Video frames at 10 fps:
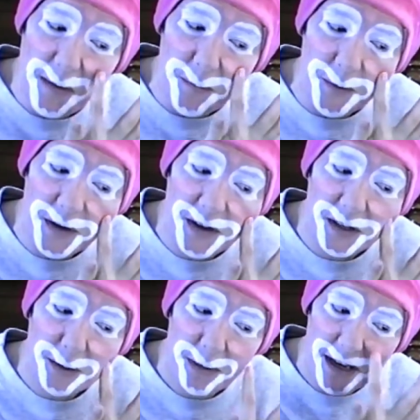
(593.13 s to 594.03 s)
I'm
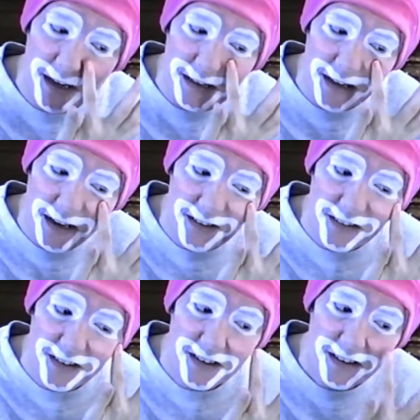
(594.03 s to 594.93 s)
really paying
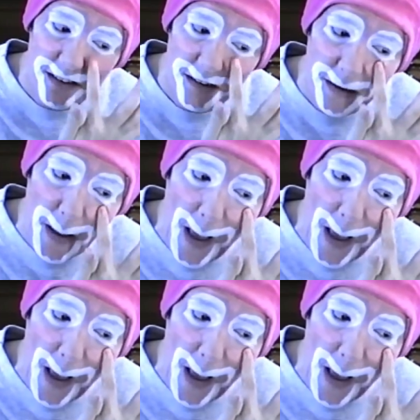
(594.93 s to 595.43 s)
attention,